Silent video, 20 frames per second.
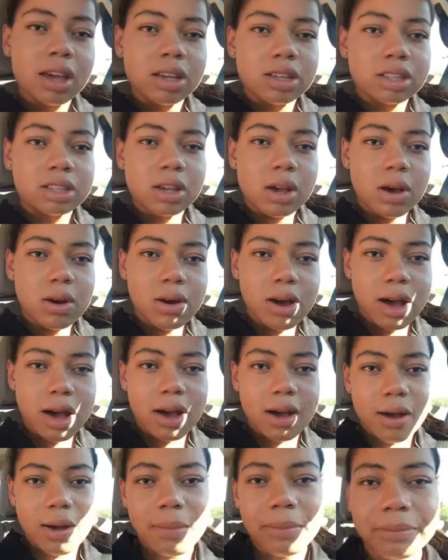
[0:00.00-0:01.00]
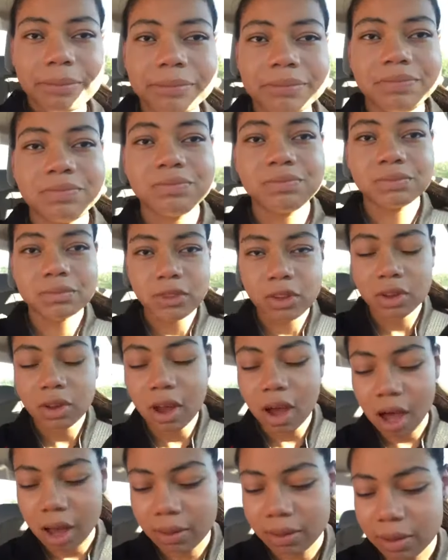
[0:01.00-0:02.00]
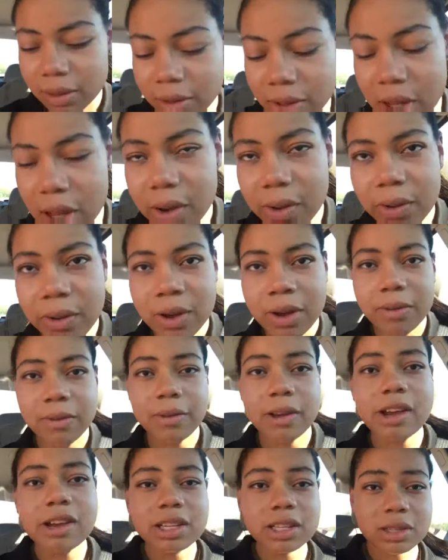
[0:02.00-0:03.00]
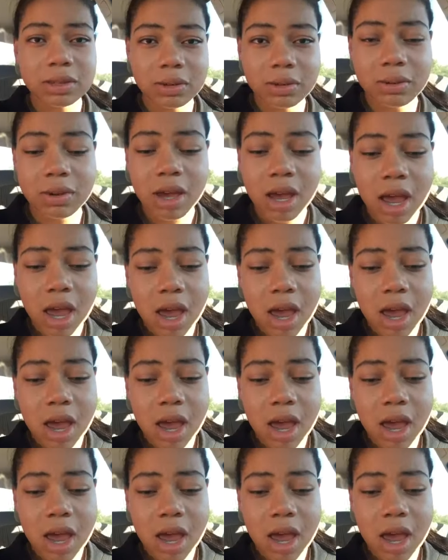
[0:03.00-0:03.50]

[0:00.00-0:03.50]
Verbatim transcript: So, um, I will go very soon,